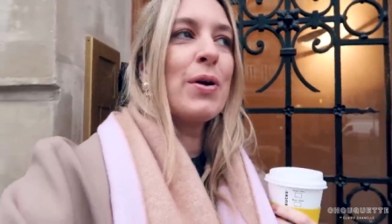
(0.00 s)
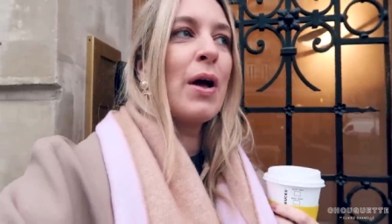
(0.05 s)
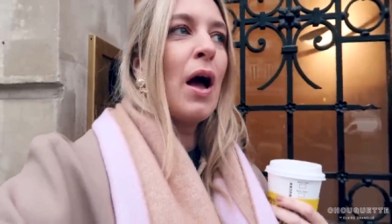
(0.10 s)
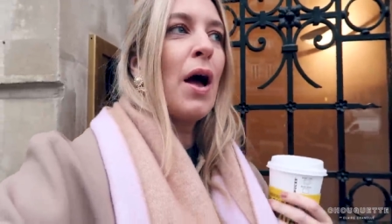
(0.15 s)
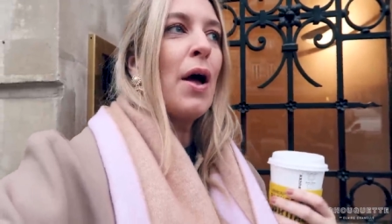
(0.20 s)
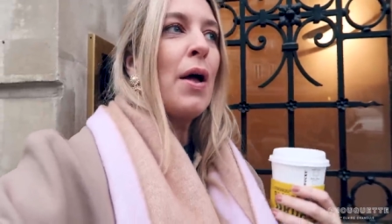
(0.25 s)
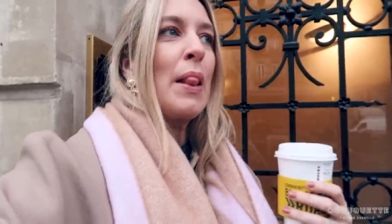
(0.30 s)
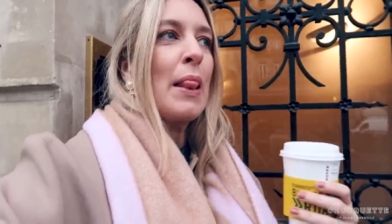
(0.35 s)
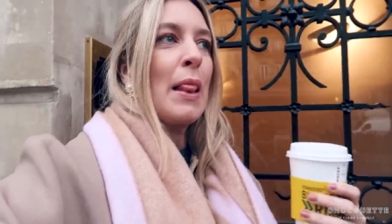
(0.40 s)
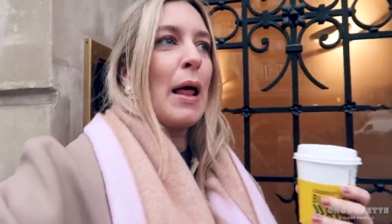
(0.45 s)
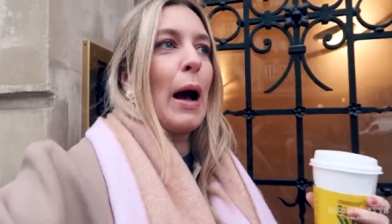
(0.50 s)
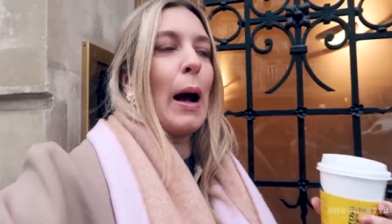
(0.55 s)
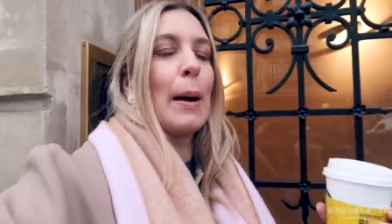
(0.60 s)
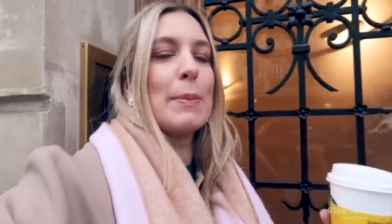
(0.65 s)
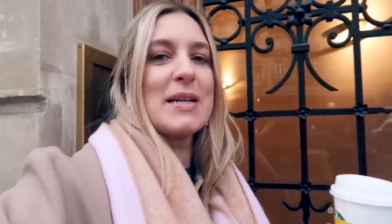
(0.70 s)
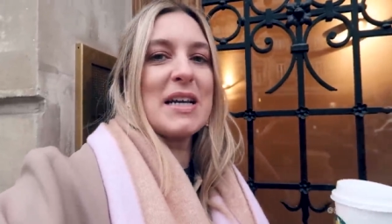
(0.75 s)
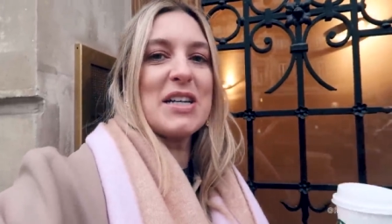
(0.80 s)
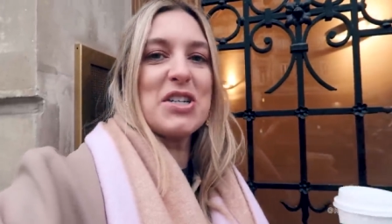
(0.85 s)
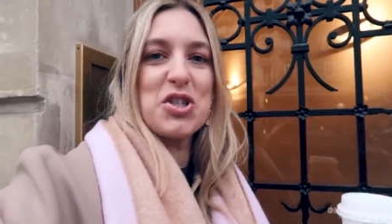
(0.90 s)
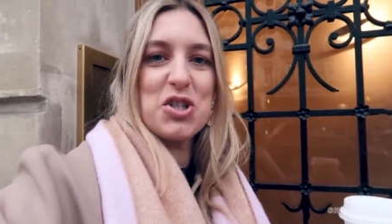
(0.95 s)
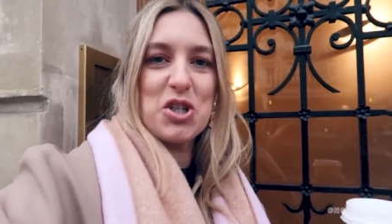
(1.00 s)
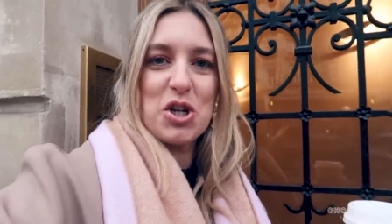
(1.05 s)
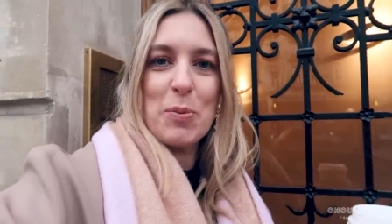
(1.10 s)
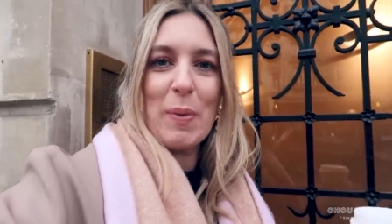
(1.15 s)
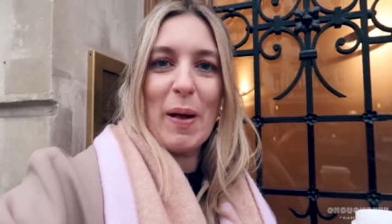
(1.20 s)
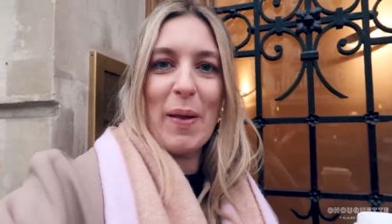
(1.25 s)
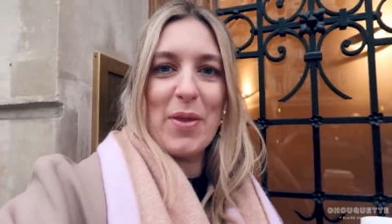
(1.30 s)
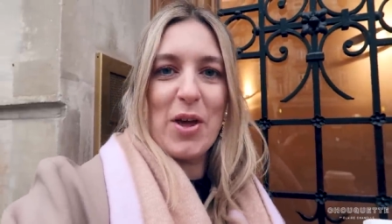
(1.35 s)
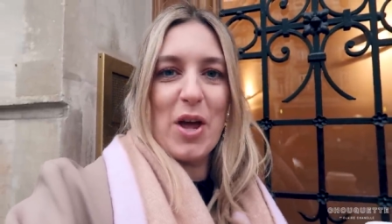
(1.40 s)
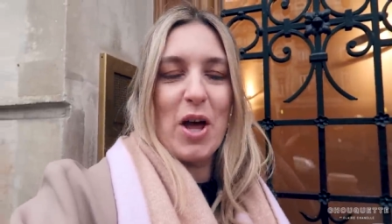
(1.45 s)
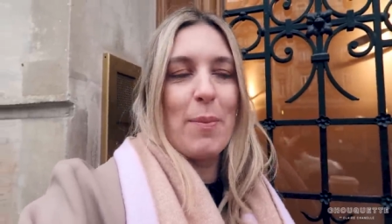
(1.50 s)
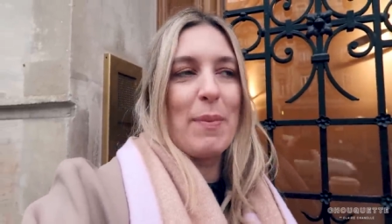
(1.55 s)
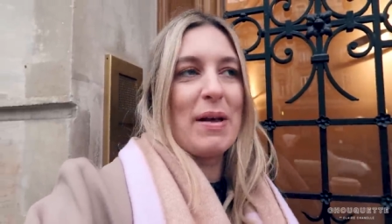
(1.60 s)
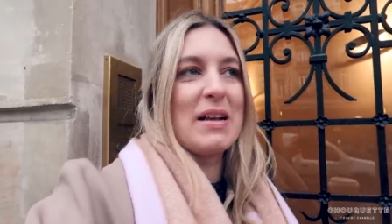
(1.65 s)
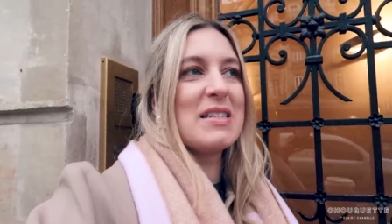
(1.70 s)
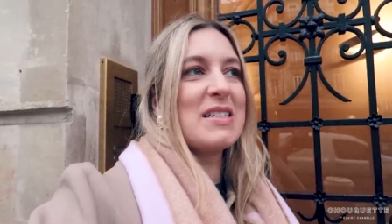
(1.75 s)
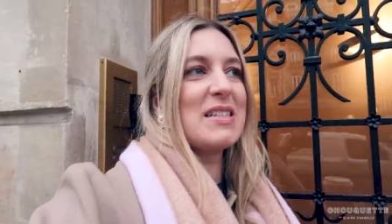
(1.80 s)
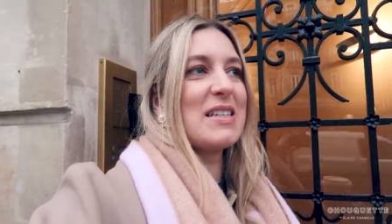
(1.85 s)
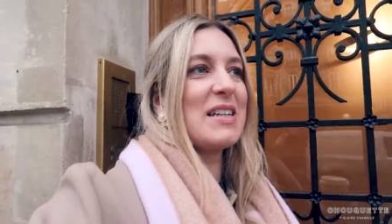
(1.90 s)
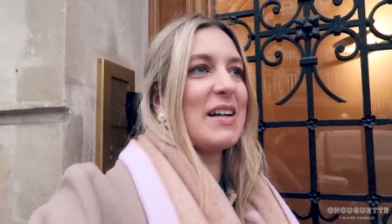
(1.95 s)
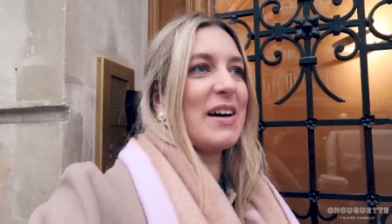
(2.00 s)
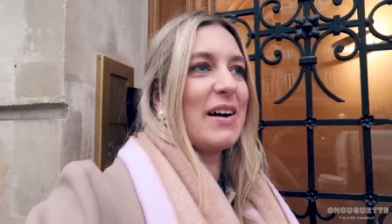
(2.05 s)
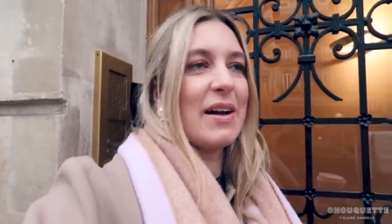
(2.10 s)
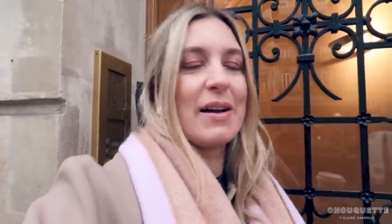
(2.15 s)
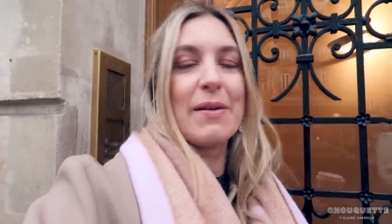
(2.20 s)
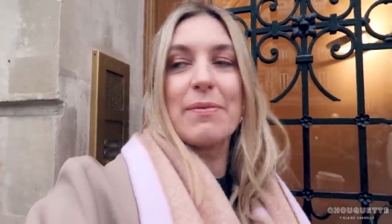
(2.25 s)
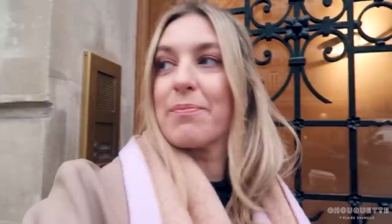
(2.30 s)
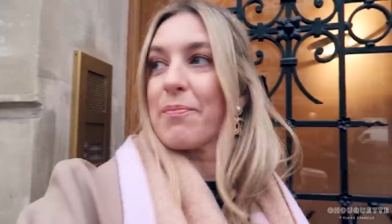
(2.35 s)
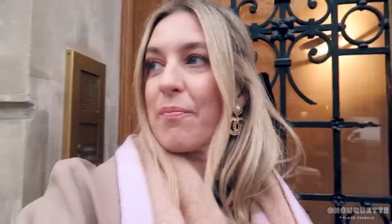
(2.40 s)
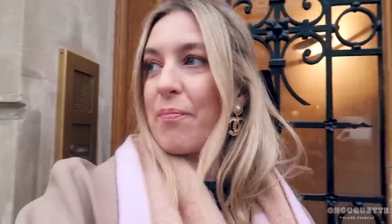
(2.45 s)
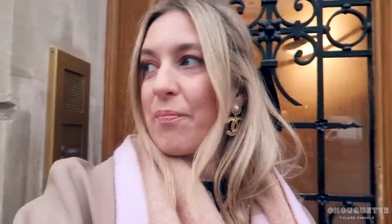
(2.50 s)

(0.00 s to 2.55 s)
I updated you about the Hermes, didn't I?